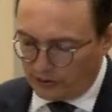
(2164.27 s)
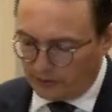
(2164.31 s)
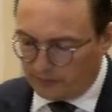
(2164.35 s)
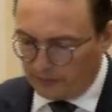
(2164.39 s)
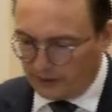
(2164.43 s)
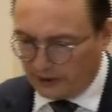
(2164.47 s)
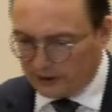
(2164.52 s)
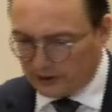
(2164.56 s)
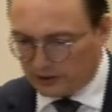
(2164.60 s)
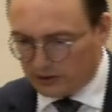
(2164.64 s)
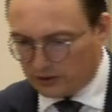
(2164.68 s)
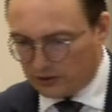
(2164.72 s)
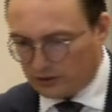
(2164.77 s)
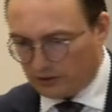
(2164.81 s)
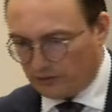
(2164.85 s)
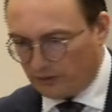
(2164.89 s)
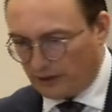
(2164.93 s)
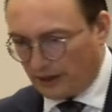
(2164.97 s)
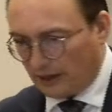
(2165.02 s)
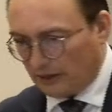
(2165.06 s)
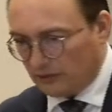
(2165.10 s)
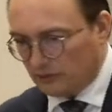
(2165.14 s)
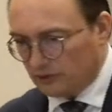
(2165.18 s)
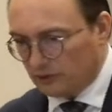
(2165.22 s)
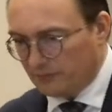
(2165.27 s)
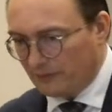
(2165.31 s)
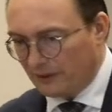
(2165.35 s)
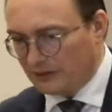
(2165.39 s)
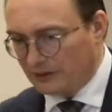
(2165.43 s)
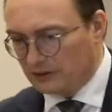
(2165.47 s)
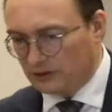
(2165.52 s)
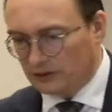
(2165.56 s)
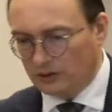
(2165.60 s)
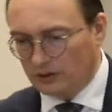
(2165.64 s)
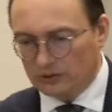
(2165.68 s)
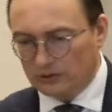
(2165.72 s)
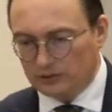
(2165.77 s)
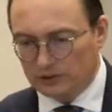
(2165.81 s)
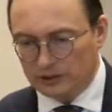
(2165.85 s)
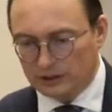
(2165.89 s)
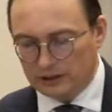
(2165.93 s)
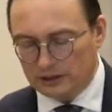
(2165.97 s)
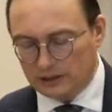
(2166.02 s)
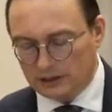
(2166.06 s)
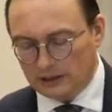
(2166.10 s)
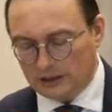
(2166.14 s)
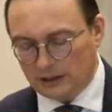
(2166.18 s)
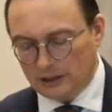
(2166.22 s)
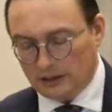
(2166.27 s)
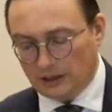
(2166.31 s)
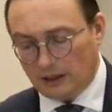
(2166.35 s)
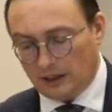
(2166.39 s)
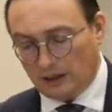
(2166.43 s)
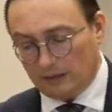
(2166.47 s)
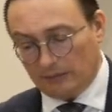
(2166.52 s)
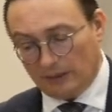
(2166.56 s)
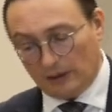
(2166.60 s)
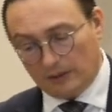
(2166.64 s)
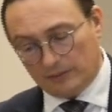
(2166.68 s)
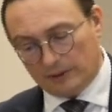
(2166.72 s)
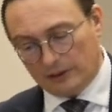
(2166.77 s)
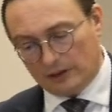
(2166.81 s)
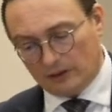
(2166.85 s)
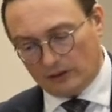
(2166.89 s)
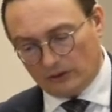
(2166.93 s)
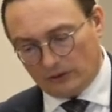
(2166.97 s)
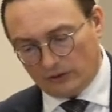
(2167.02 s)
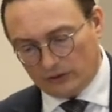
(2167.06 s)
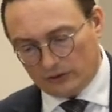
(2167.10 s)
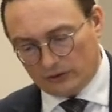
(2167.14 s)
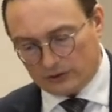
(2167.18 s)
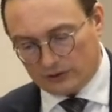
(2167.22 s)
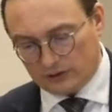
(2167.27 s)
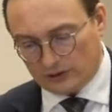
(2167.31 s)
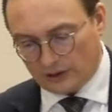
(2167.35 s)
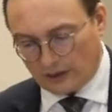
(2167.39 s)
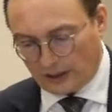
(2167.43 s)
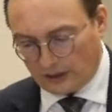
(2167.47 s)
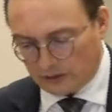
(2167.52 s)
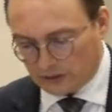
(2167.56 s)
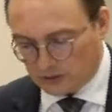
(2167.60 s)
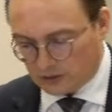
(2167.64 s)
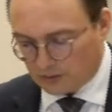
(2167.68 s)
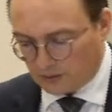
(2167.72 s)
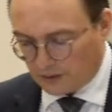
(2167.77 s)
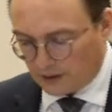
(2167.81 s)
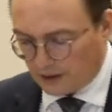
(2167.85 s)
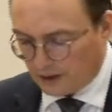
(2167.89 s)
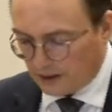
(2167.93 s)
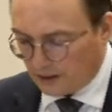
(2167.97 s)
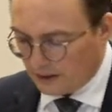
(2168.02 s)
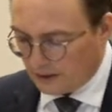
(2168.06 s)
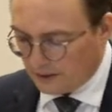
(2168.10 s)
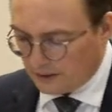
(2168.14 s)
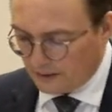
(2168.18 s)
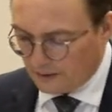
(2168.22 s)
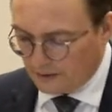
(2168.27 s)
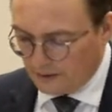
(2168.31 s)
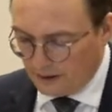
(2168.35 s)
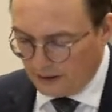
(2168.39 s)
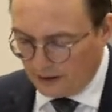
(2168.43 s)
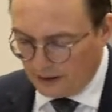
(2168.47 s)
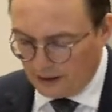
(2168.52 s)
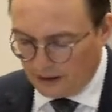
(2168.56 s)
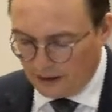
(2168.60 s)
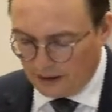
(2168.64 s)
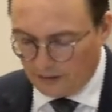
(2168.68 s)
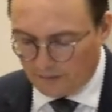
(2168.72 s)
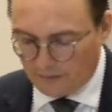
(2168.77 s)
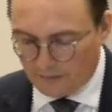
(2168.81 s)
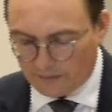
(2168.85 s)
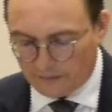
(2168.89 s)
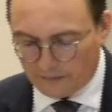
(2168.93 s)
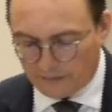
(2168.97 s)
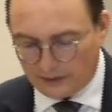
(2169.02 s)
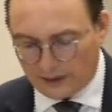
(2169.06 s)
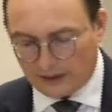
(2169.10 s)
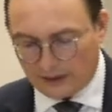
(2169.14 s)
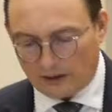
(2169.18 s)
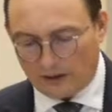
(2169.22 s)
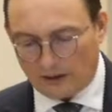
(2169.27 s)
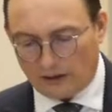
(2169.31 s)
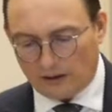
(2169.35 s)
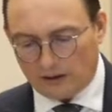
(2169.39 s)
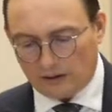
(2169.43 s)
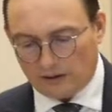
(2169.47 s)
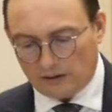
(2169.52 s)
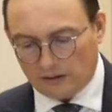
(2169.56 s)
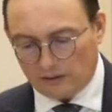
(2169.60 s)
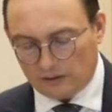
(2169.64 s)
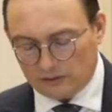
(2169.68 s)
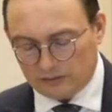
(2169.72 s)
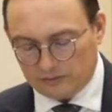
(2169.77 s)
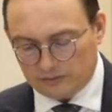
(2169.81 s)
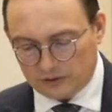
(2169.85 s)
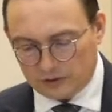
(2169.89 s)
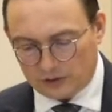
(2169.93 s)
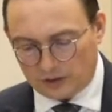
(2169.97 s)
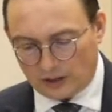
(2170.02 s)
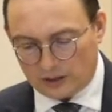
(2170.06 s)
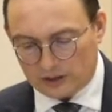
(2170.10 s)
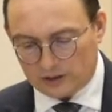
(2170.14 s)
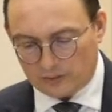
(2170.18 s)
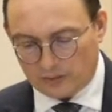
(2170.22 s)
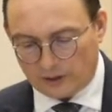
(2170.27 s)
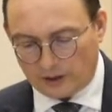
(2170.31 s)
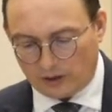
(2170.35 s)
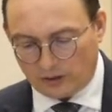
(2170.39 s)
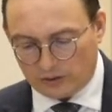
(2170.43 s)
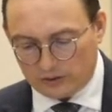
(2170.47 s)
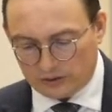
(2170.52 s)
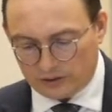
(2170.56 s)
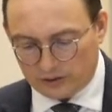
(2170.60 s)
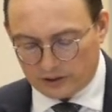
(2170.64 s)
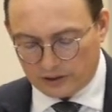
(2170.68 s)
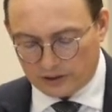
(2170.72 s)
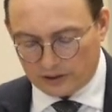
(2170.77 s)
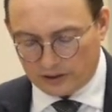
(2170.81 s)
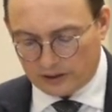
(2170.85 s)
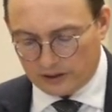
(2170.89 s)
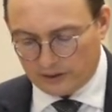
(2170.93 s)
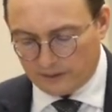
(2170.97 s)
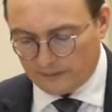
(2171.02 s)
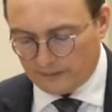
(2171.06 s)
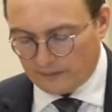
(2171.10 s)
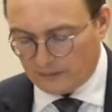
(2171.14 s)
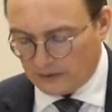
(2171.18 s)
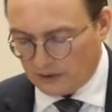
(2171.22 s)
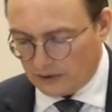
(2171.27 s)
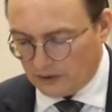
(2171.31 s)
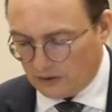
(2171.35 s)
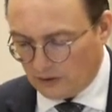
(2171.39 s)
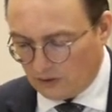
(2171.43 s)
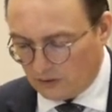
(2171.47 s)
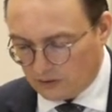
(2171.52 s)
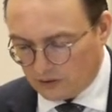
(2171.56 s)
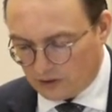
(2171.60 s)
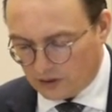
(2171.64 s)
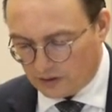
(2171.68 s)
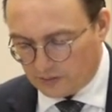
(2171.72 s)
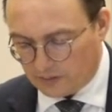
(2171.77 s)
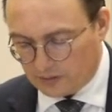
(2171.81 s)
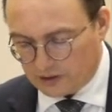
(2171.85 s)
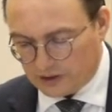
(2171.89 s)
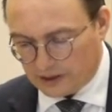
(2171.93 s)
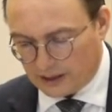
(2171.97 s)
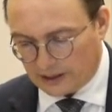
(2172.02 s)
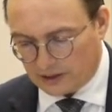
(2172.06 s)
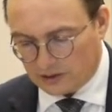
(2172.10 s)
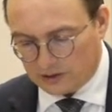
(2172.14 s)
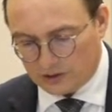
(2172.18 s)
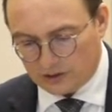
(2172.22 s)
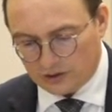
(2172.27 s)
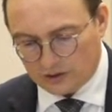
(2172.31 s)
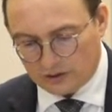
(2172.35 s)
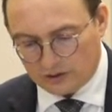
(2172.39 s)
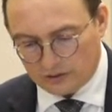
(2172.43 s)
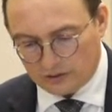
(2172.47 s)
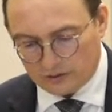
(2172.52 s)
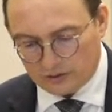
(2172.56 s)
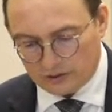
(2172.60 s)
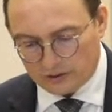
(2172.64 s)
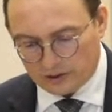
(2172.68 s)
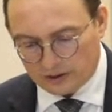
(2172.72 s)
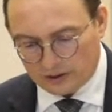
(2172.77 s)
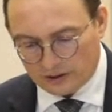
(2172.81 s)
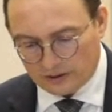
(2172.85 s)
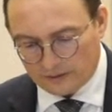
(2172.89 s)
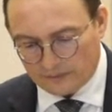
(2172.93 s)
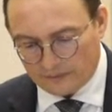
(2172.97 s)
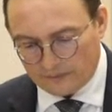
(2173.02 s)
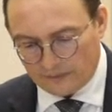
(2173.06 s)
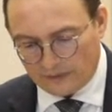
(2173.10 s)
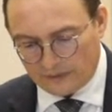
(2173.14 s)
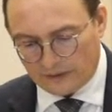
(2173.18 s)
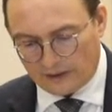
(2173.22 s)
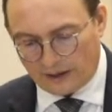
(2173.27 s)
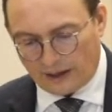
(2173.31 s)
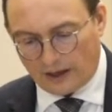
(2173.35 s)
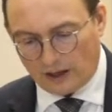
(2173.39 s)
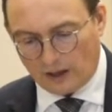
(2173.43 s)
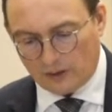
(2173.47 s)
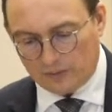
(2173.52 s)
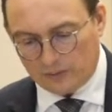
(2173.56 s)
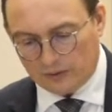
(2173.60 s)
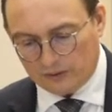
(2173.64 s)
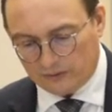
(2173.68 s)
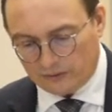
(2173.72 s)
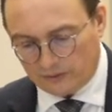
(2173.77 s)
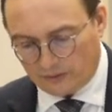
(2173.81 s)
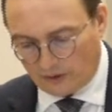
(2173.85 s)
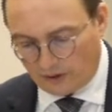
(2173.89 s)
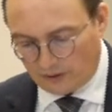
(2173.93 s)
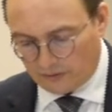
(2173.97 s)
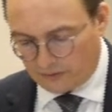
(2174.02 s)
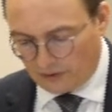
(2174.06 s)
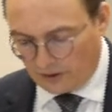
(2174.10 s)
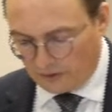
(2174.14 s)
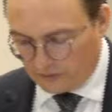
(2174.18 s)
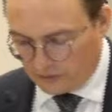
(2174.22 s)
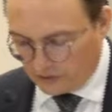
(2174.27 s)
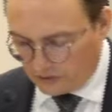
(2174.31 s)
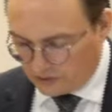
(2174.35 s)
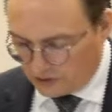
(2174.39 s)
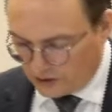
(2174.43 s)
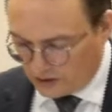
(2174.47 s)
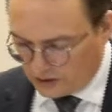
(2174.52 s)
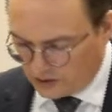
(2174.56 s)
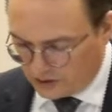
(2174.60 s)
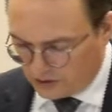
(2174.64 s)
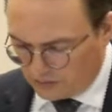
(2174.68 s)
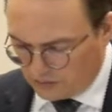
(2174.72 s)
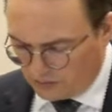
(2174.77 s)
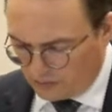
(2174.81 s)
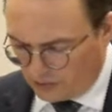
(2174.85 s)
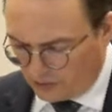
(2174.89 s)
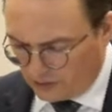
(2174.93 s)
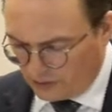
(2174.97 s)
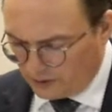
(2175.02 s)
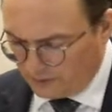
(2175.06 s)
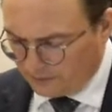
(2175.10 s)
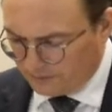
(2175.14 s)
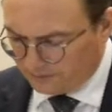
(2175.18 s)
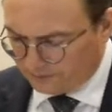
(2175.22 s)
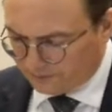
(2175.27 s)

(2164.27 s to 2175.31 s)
places around Mexico City and maybe others elsewhere that are, as it were, under the protection and under the help of Reverend Jason Boyle.